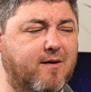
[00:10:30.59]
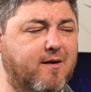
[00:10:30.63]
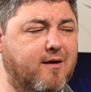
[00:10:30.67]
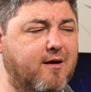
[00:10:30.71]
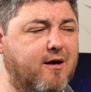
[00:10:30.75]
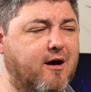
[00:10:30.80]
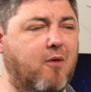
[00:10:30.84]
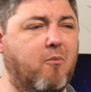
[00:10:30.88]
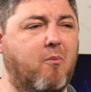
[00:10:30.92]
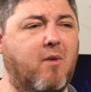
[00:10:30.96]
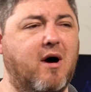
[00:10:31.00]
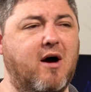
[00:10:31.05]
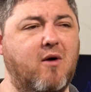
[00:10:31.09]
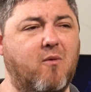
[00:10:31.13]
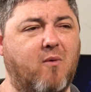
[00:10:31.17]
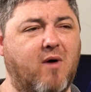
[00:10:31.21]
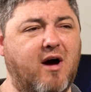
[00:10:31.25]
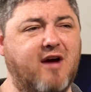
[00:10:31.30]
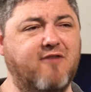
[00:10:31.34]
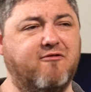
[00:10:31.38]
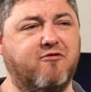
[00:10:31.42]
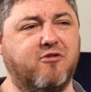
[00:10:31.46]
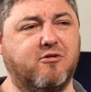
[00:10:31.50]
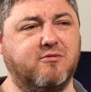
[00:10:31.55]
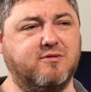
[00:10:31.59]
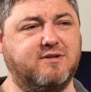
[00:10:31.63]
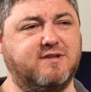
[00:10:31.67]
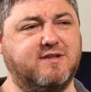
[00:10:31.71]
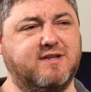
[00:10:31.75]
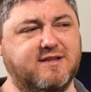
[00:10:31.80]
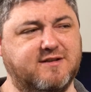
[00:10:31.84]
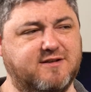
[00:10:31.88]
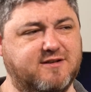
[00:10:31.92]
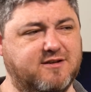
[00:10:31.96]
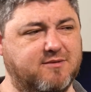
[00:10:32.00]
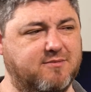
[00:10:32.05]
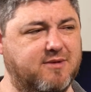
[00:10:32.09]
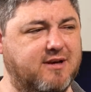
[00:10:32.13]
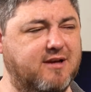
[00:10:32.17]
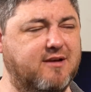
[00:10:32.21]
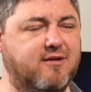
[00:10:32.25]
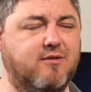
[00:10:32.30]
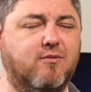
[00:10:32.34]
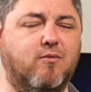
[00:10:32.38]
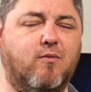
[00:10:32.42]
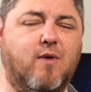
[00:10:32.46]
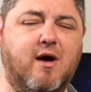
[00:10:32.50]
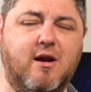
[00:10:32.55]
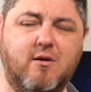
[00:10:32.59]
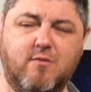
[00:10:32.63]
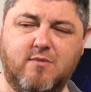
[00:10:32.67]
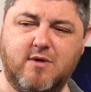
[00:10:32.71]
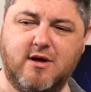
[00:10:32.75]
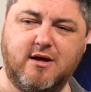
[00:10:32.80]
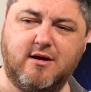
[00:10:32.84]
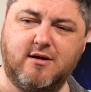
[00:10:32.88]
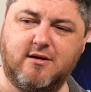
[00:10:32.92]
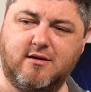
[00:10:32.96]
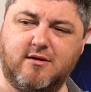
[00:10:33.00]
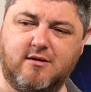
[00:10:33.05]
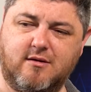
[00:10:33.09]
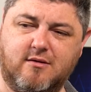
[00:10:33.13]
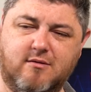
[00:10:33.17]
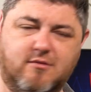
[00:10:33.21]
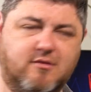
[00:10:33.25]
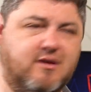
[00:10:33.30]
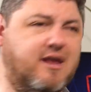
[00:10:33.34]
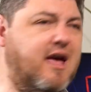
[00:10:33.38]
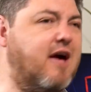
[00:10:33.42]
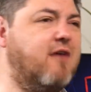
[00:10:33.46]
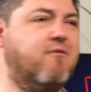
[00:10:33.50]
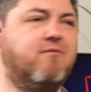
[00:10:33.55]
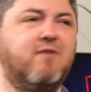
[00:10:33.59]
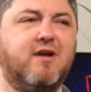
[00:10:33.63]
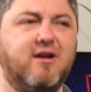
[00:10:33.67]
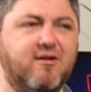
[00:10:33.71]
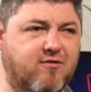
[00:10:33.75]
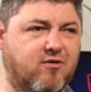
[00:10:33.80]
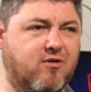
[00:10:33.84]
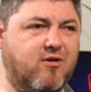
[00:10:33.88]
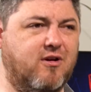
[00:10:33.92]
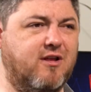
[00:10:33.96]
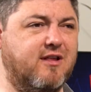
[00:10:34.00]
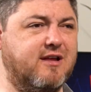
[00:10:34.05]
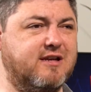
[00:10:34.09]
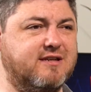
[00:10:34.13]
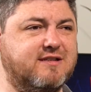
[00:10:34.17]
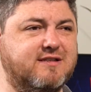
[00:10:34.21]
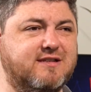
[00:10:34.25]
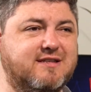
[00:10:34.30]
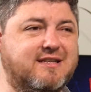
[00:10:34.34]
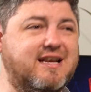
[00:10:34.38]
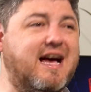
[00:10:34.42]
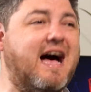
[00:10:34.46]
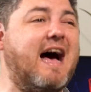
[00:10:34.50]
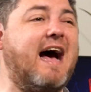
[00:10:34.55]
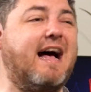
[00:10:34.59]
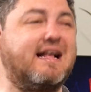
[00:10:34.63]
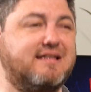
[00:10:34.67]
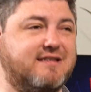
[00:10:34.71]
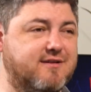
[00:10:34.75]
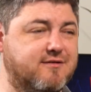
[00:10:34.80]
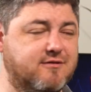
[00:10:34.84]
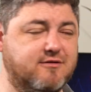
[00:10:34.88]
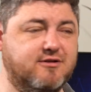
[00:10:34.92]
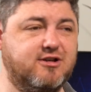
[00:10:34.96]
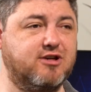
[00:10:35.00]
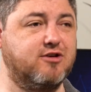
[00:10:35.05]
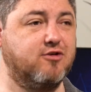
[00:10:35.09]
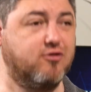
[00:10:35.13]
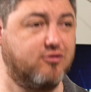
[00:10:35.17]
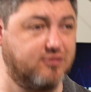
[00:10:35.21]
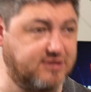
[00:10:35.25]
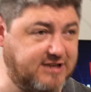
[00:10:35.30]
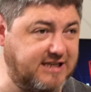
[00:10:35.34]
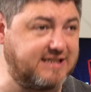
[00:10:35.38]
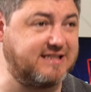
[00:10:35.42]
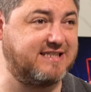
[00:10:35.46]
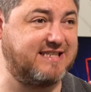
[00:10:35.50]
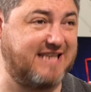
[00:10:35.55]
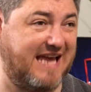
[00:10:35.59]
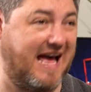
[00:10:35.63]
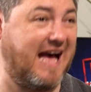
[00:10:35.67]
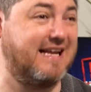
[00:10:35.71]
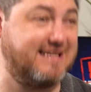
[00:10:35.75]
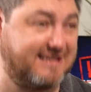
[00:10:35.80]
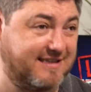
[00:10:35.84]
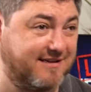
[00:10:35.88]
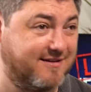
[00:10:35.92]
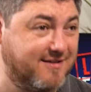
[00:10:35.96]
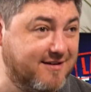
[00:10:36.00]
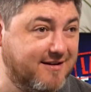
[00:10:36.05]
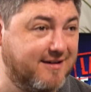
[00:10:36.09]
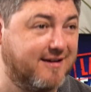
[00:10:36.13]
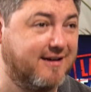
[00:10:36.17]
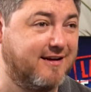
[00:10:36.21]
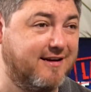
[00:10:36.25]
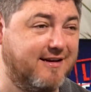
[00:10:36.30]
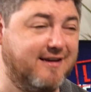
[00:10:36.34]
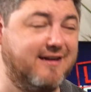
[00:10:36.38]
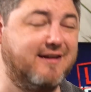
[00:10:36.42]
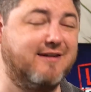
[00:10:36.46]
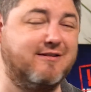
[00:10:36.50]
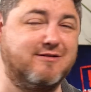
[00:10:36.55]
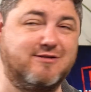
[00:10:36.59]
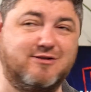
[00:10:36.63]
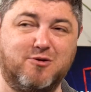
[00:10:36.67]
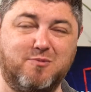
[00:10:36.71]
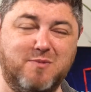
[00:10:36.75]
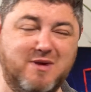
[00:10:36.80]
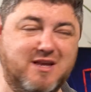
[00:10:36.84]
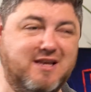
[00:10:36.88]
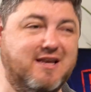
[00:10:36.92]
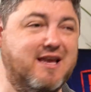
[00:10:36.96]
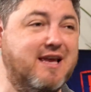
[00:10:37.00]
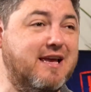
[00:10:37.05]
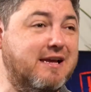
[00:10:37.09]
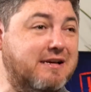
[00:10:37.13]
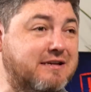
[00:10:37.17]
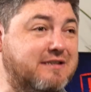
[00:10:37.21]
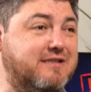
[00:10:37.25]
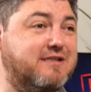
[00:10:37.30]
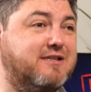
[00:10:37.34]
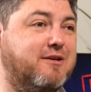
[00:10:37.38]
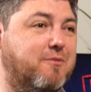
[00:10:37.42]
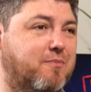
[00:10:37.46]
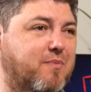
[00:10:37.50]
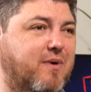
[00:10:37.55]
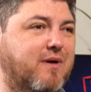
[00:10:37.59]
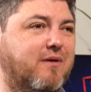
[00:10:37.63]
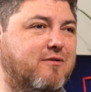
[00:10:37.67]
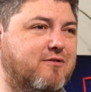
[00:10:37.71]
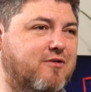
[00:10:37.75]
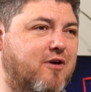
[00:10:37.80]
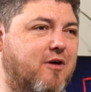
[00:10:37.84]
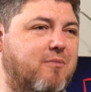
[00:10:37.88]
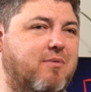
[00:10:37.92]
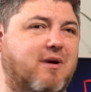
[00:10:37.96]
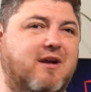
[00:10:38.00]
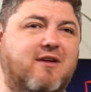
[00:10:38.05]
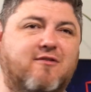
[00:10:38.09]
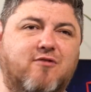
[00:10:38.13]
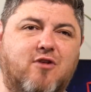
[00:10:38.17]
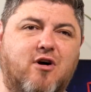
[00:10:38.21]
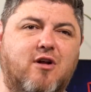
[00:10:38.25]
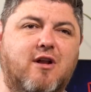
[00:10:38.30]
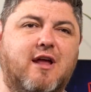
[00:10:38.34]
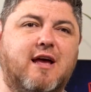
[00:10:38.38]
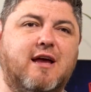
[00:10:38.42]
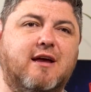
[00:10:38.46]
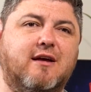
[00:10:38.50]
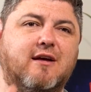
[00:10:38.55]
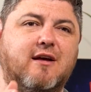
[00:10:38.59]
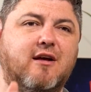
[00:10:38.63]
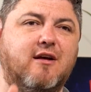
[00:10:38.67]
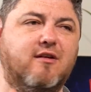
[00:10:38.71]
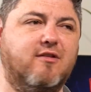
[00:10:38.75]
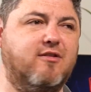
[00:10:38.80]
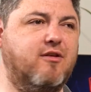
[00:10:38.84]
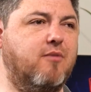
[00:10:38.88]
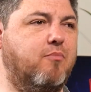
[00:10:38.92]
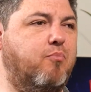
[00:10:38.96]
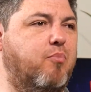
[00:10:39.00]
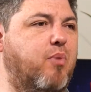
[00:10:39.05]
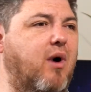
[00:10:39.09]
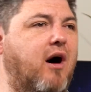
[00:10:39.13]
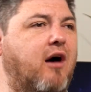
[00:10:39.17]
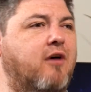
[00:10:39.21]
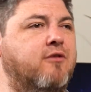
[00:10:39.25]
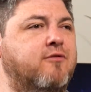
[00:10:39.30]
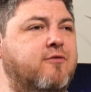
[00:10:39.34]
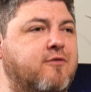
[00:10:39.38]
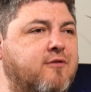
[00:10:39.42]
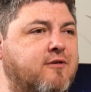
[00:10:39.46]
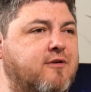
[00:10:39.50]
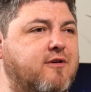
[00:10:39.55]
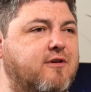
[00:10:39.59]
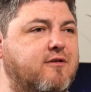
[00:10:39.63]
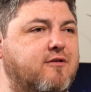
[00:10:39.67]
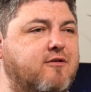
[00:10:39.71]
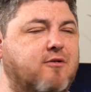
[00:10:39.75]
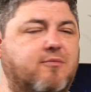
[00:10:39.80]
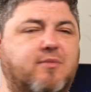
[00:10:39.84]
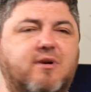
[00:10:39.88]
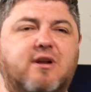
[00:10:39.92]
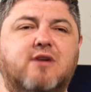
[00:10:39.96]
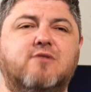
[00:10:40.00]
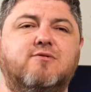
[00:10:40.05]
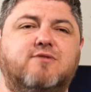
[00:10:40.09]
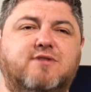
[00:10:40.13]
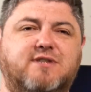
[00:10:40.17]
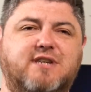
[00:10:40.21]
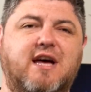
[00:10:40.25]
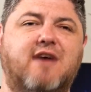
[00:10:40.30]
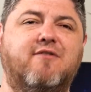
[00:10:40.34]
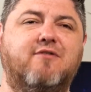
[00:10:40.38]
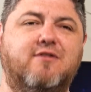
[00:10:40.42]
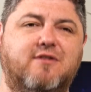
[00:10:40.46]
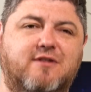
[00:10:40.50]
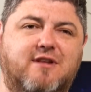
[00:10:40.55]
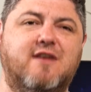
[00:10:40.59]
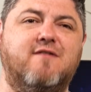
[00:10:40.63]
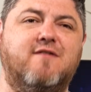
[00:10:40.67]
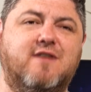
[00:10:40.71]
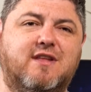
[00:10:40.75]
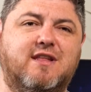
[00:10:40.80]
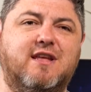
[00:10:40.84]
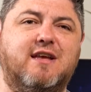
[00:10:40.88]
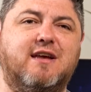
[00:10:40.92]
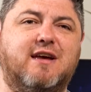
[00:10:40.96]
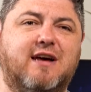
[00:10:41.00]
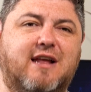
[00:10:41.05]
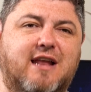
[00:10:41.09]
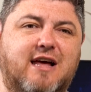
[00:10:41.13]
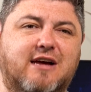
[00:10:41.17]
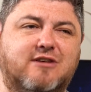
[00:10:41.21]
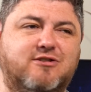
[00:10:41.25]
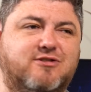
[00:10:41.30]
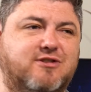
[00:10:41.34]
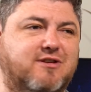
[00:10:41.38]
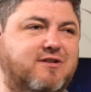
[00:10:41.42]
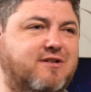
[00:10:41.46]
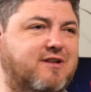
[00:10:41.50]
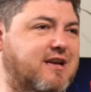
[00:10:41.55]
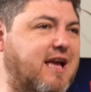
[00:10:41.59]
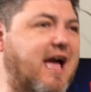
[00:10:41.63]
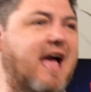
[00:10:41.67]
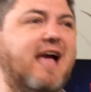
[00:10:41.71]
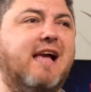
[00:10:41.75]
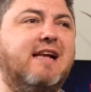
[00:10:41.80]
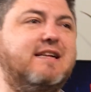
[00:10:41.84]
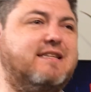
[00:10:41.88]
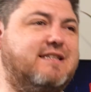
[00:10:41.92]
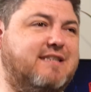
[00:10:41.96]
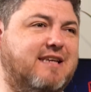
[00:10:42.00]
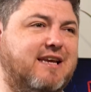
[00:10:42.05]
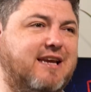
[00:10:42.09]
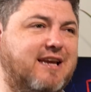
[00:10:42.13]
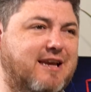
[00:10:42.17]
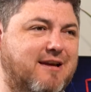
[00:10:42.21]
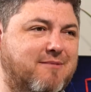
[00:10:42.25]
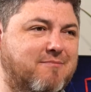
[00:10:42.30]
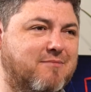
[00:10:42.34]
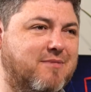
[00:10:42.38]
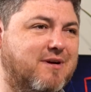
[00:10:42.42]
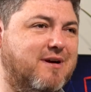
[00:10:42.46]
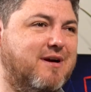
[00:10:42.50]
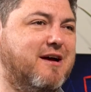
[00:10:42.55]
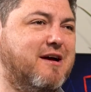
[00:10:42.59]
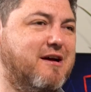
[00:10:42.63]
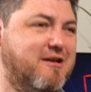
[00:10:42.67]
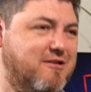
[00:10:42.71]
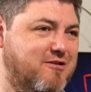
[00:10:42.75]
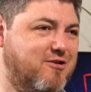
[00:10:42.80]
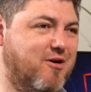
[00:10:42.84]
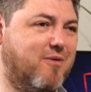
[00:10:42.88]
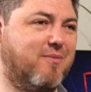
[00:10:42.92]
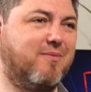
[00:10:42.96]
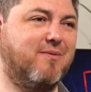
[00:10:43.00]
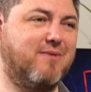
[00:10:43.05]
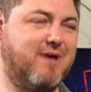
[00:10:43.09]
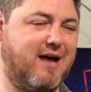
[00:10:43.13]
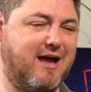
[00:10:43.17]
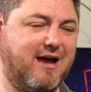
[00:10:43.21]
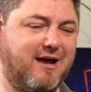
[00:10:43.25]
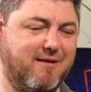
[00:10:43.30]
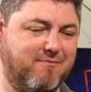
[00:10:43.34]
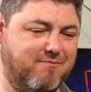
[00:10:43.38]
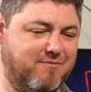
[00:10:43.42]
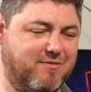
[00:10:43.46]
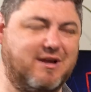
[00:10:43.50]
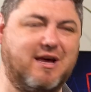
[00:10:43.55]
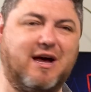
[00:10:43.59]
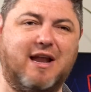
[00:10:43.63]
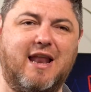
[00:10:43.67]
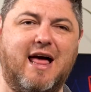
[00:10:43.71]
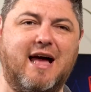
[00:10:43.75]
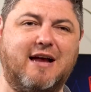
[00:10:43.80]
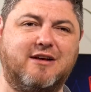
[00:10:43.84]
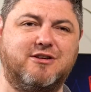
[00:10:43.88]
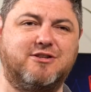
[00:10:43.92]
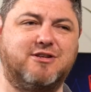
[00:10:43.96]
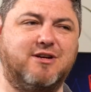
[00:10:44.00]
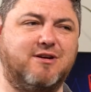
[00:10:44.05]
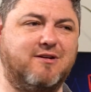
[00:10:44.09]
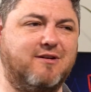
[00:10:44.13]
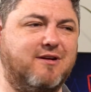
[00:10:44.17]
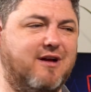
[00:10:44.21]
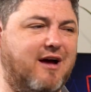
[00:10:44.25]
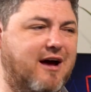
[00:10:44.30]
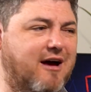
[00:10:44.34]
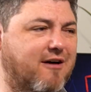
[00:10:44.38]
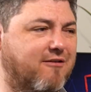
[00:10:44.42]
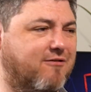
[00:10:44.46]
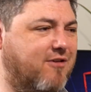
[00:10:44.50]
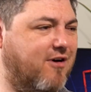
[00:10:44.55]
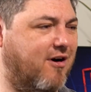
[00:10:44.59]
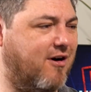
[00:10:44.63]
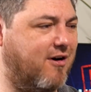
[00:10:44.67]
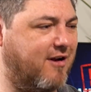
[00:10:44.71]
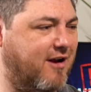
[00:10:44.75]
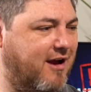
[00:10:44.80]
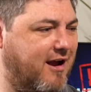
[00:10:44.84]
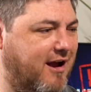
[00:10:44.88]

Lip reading: And my wife always says to me, when are we getting rid of all of this tat? She calls it tat. You know, it took me years to build up, and I've got like the Bond 007 DVD collection, the A-Team collection, I've got